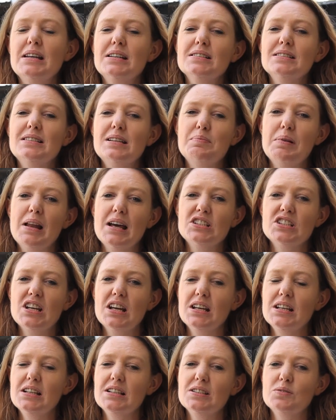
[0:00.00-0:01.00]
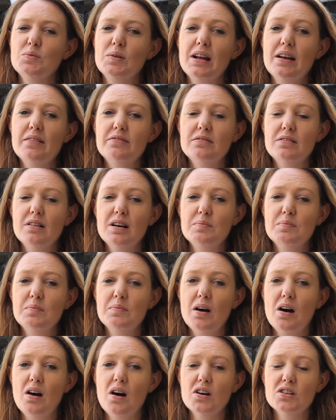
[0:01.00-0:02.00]
guilty pleasure is whenever
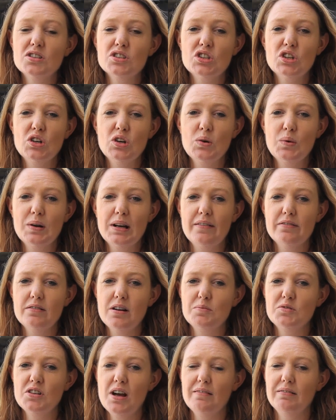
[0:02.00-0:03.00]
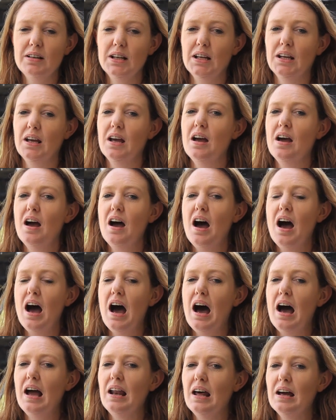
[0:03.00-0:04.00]
I'm on tour, whenever I'm travelling,
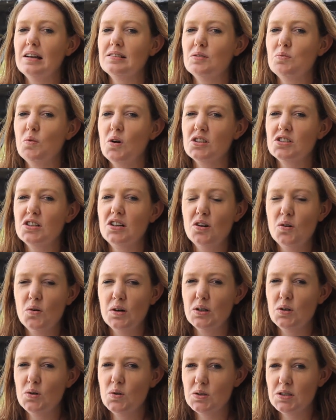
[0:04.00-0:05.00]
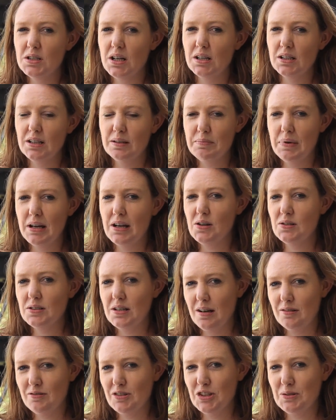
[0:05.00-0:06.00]
I like to watch Law and Order in my
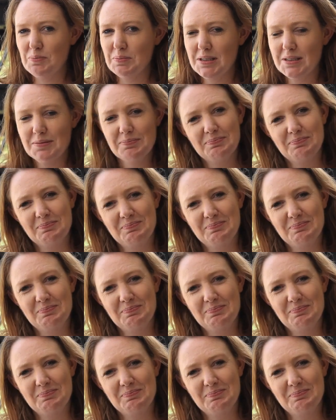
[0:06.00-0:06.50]
hotel rooms.